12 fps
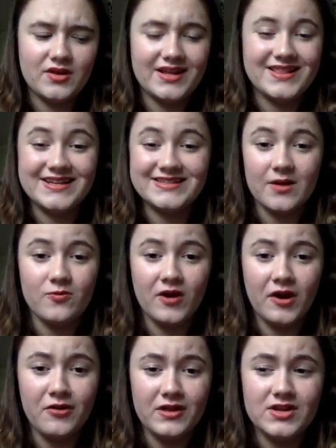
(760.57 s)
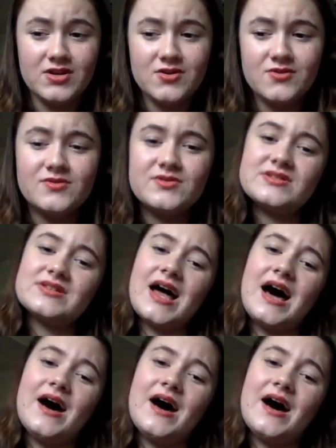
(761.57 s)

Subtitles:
like things I rarely use.